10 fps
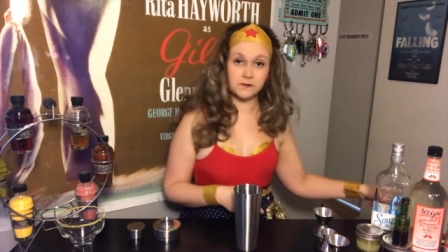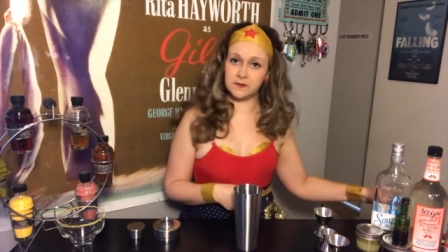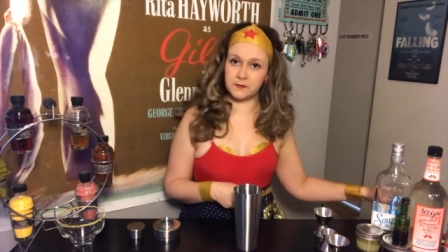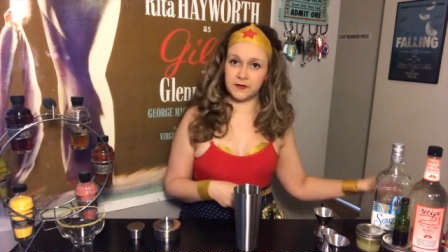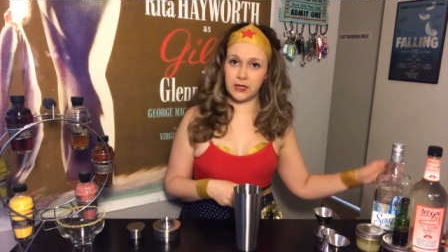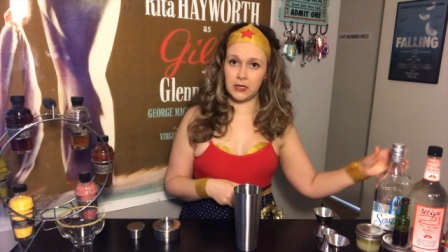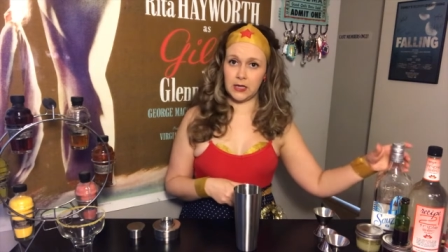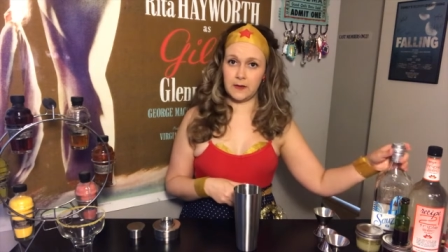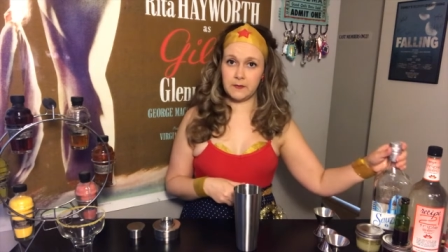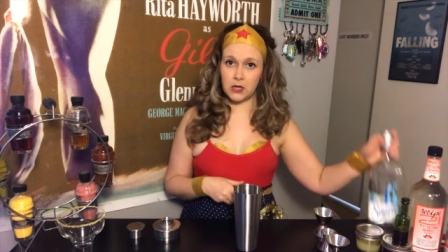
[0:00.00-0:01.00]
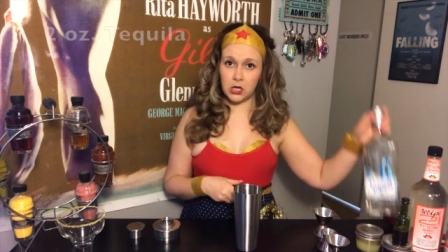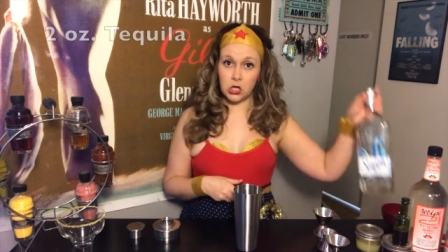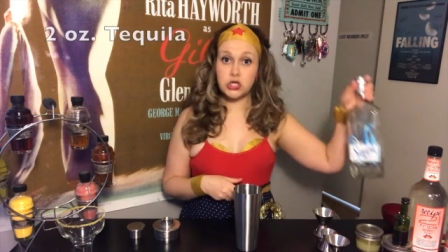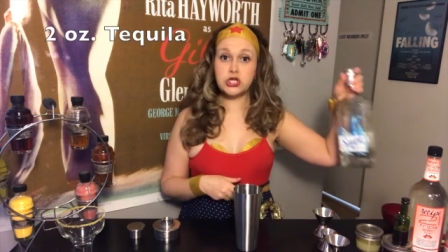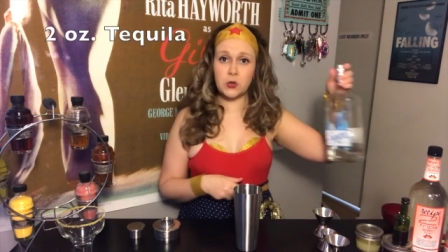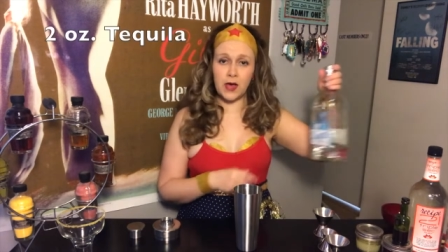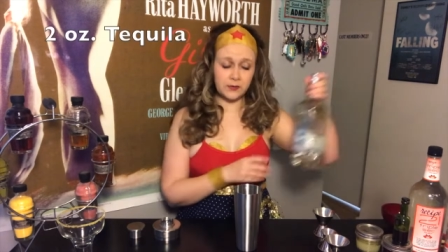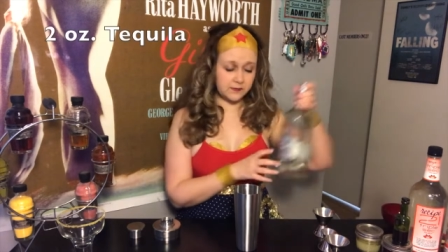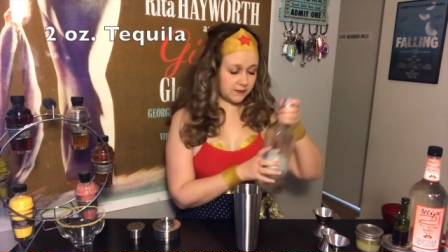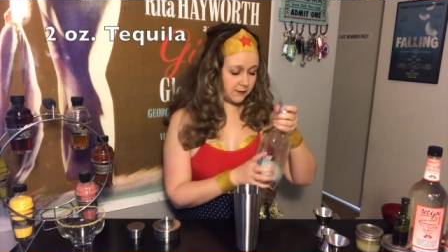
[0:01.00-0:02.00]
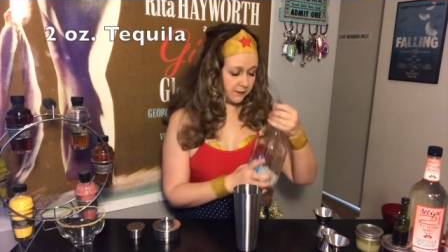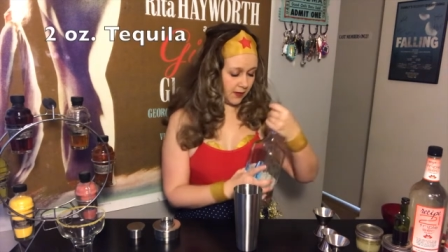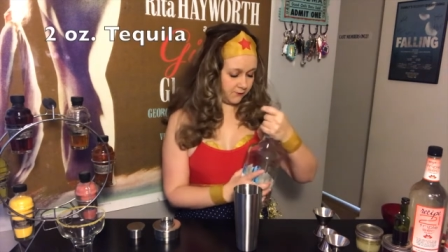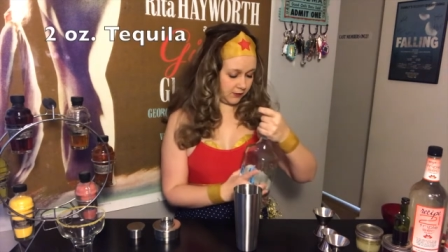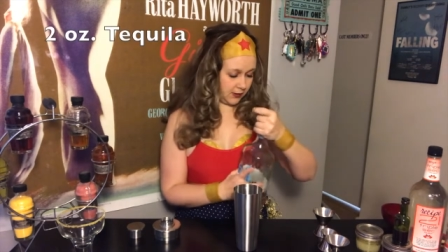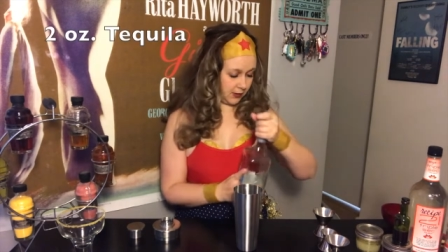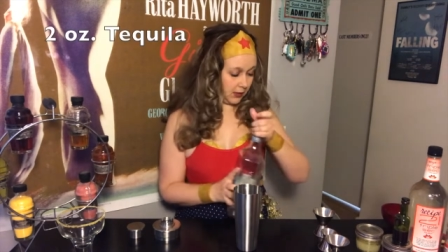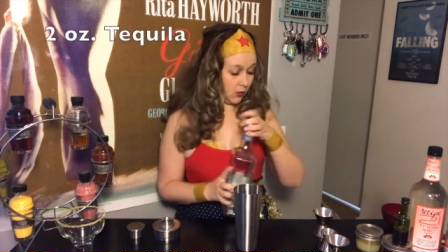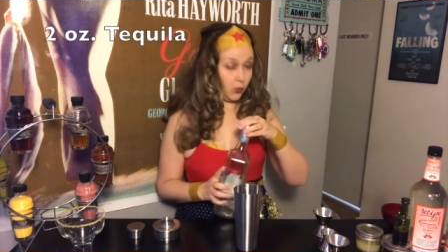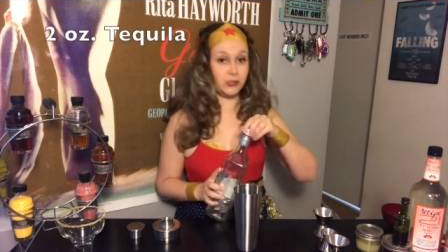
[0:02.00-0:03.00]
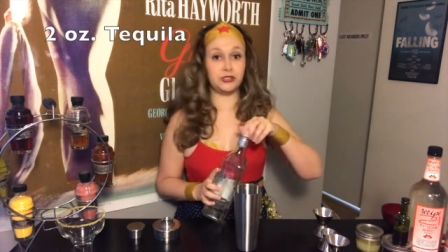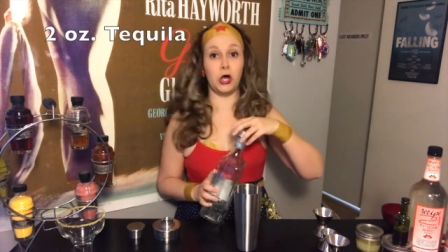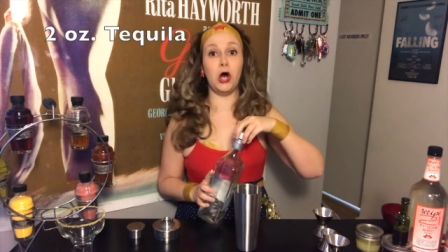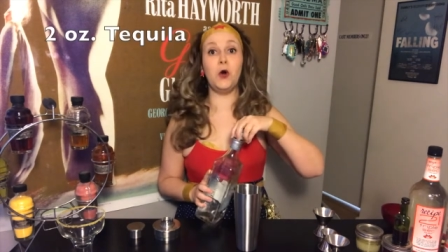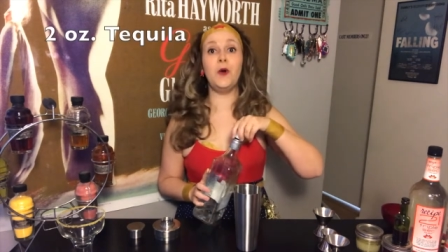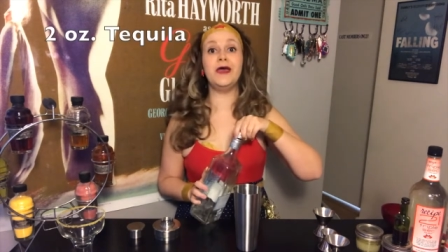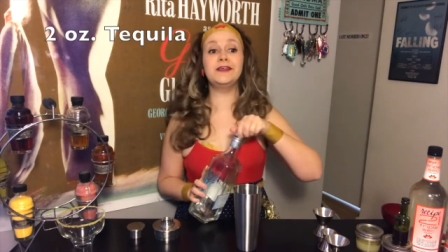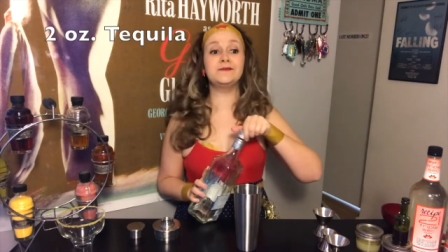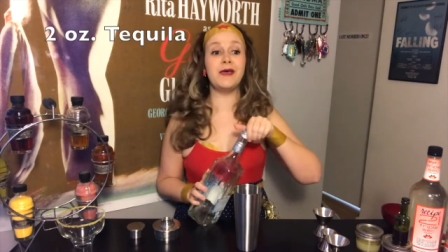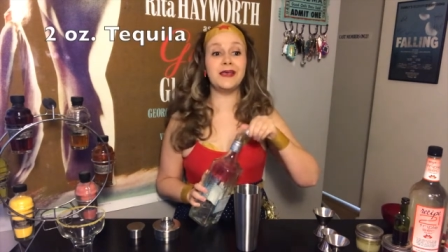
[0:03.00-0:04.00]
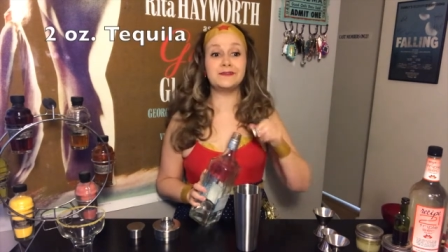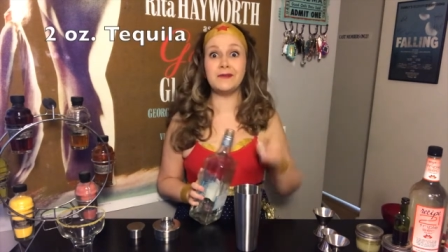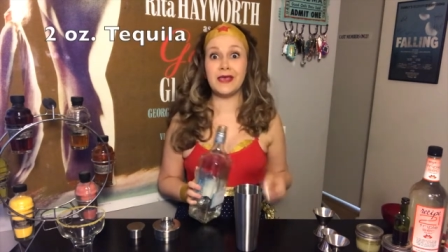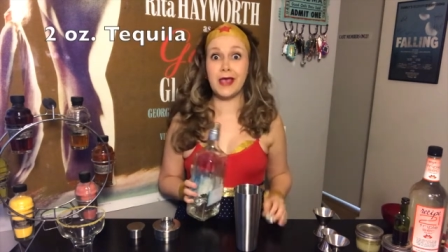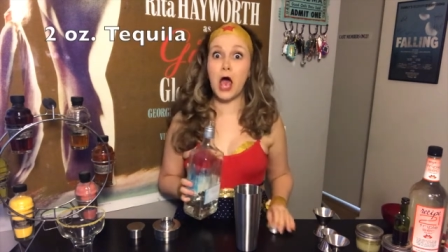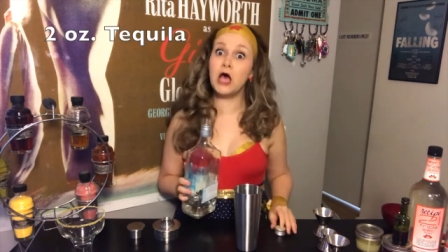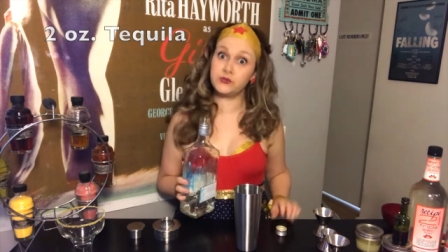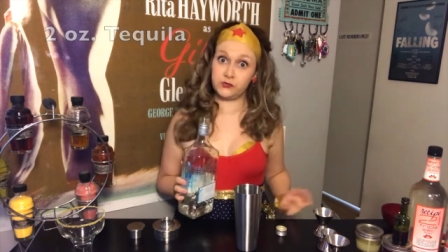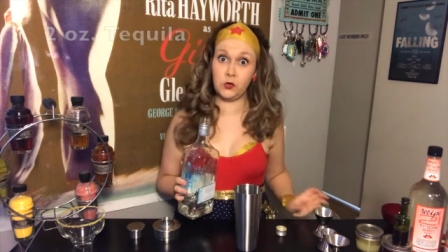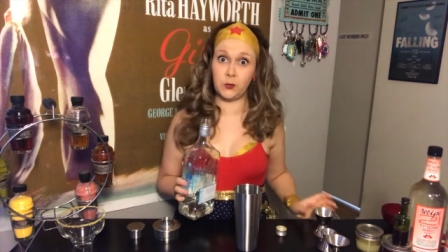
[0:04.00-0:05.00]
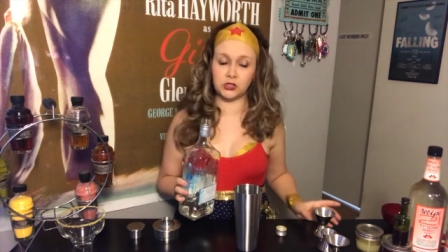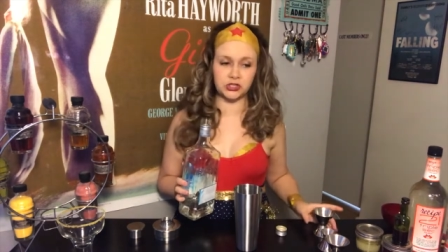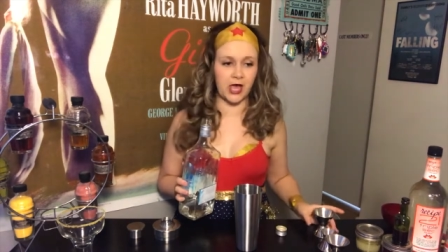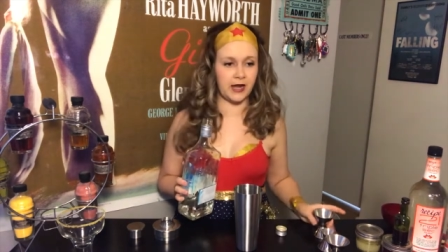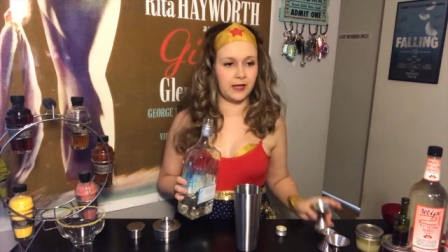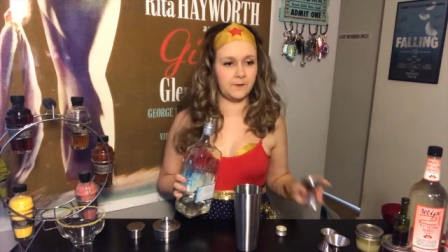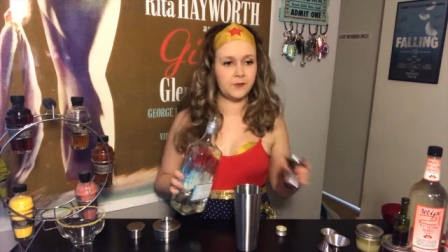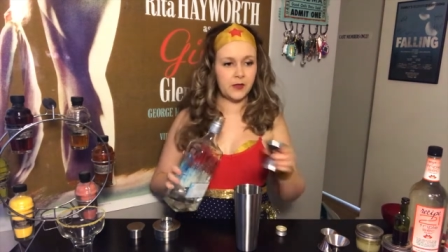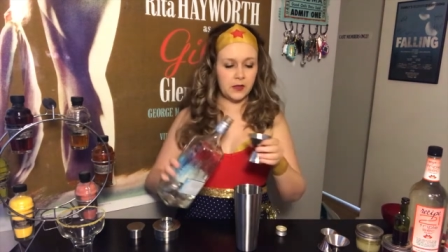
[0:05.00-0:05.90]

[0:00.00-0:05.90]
some tequila. Two ounces of tequila, which always makes me a super chatty.